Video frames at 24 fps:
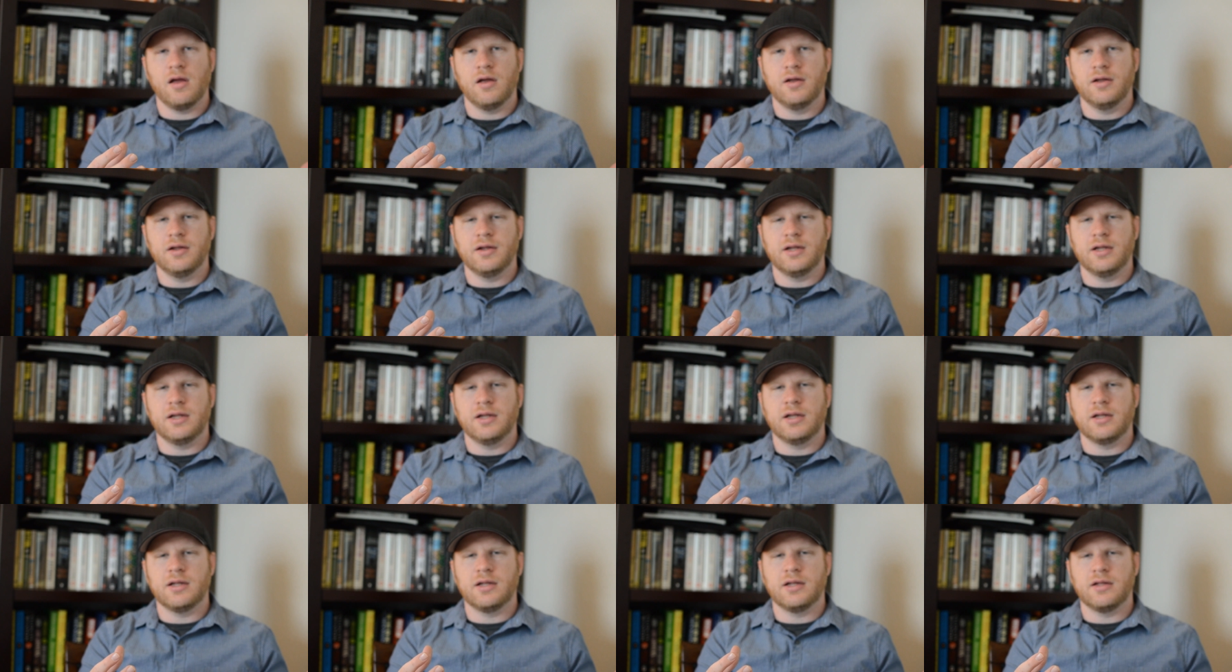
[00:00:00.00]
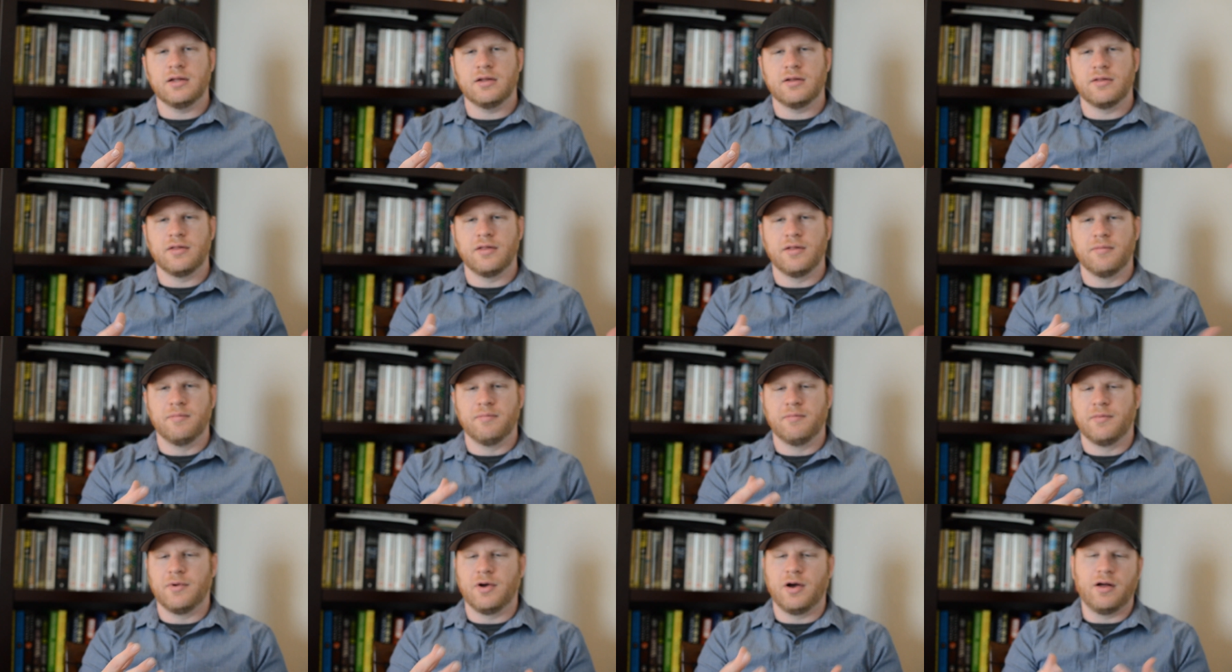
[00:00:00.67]
he,
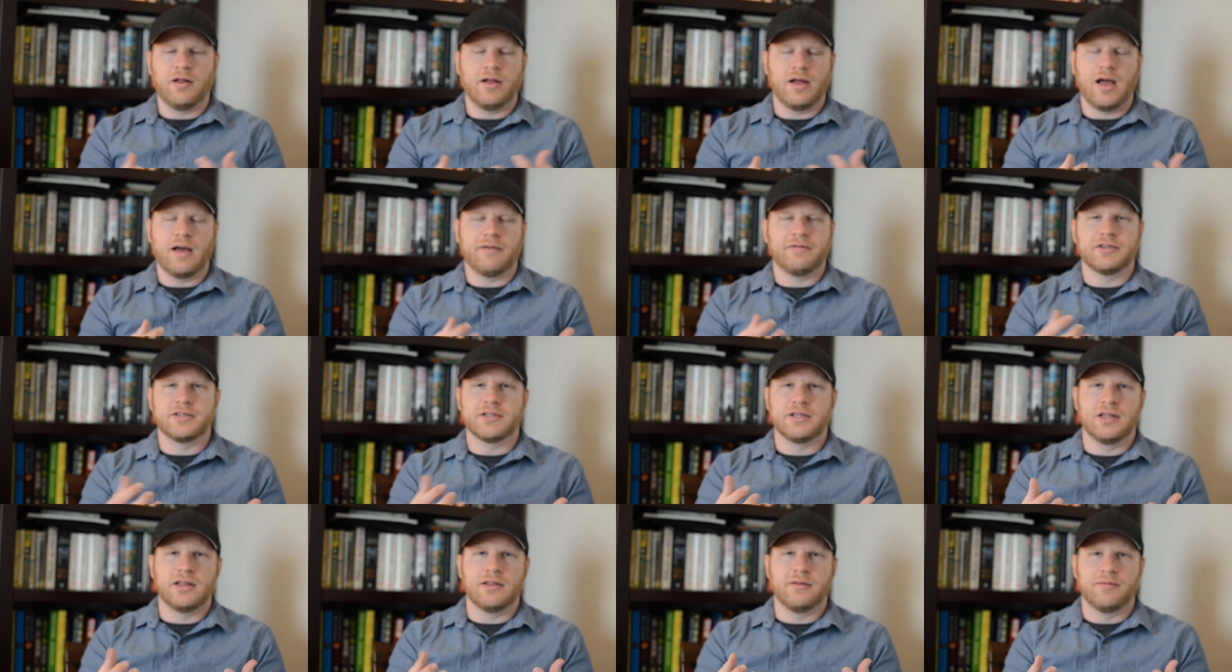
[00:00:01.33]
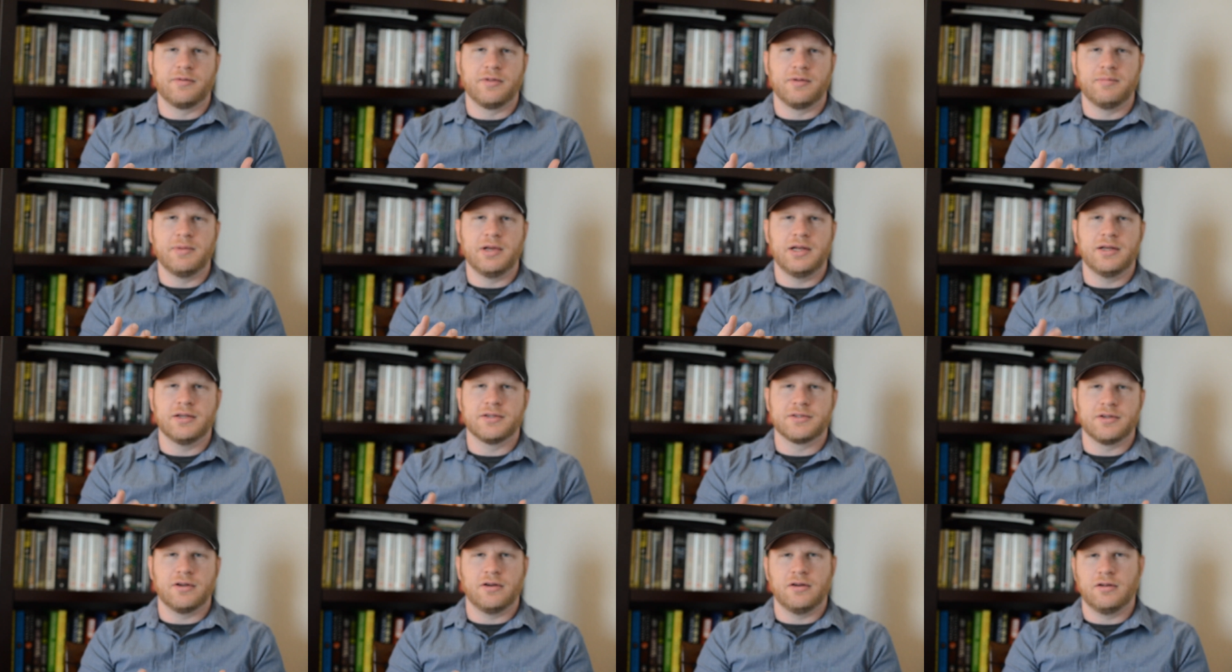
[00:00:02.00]
the all obviously the, the media
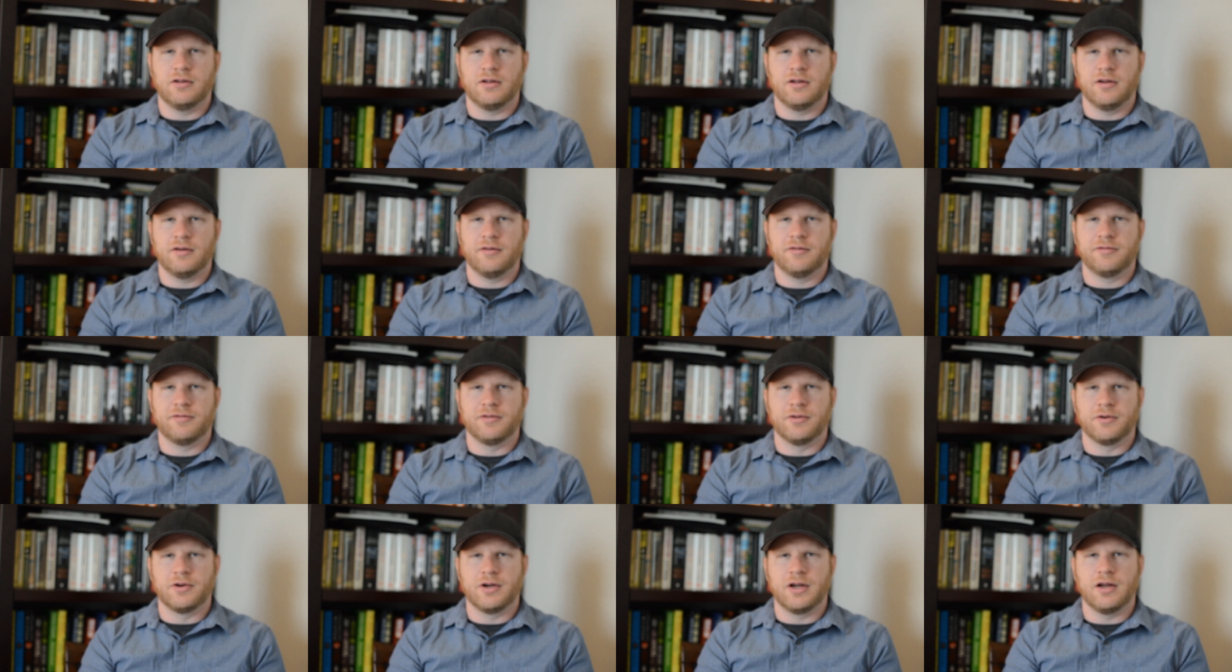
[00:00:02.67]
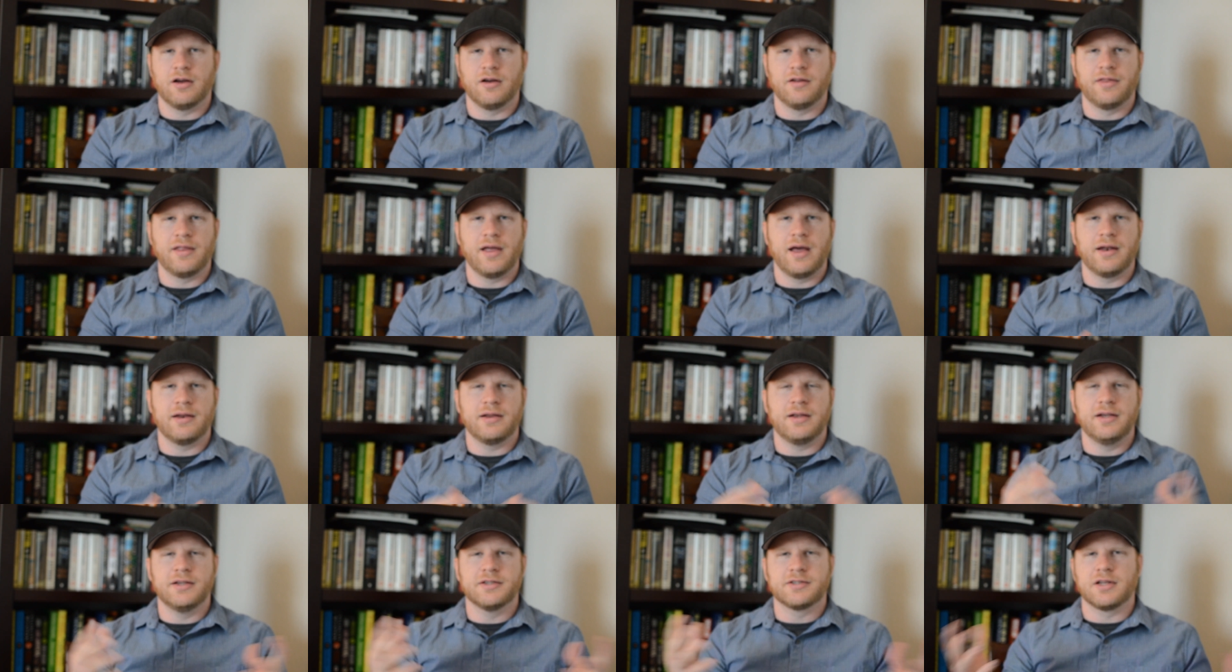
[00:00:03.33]
is all flurry on
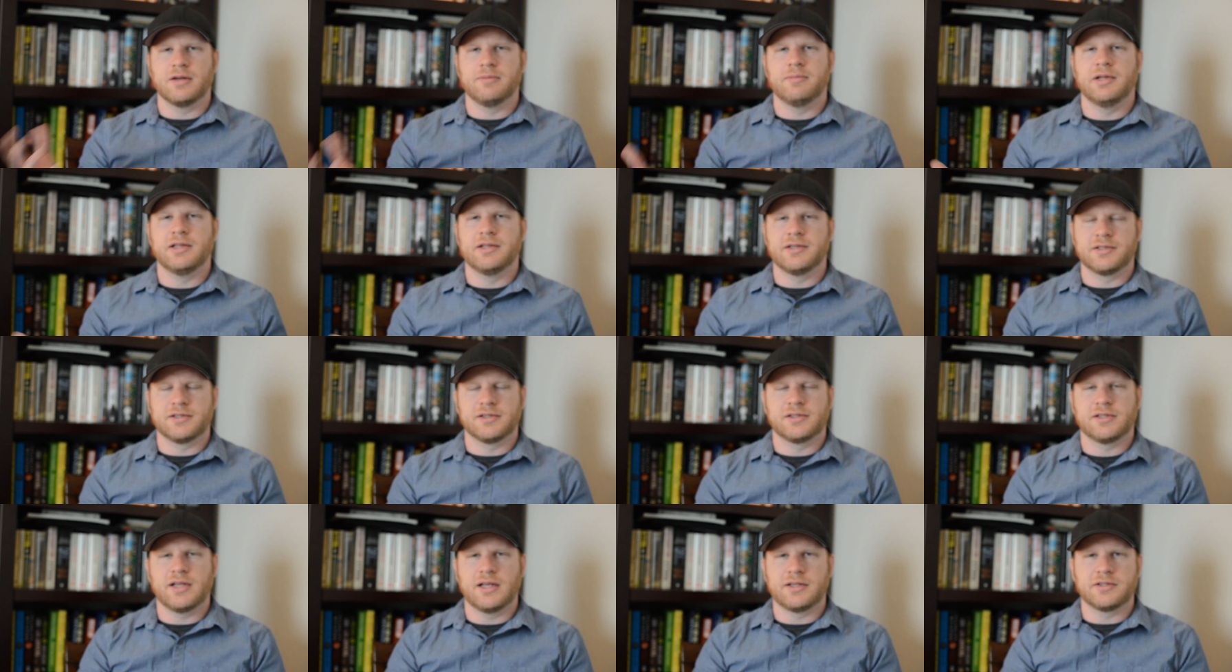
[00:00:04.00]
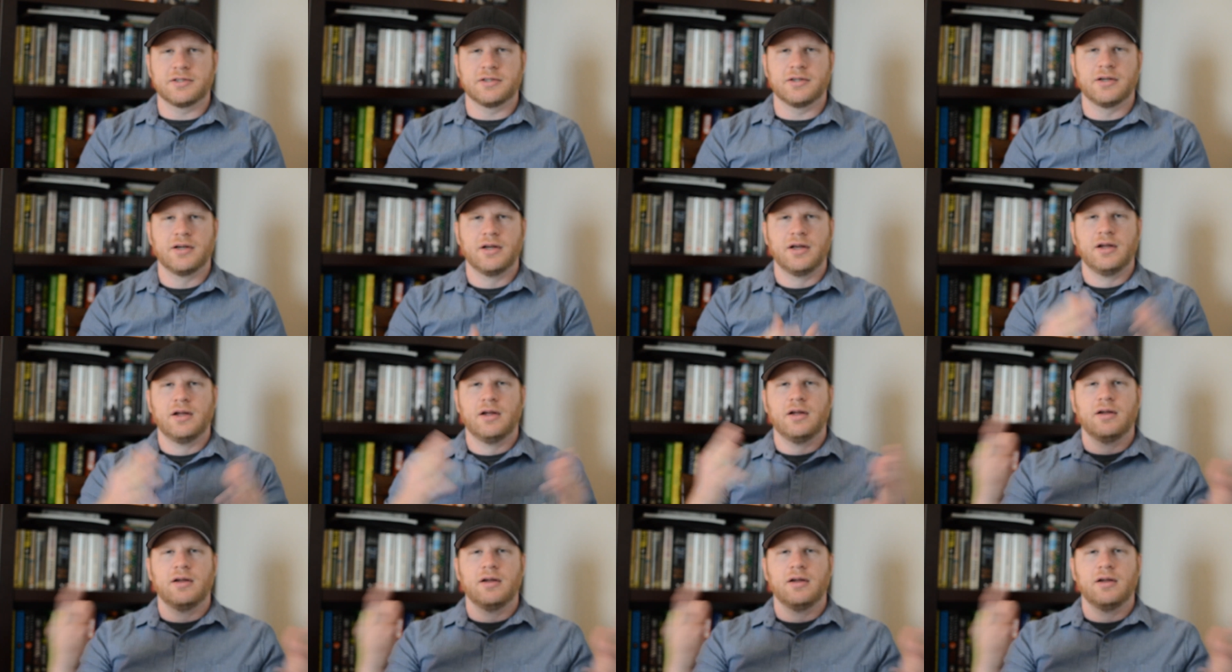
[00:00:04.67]
that he's going to be the successor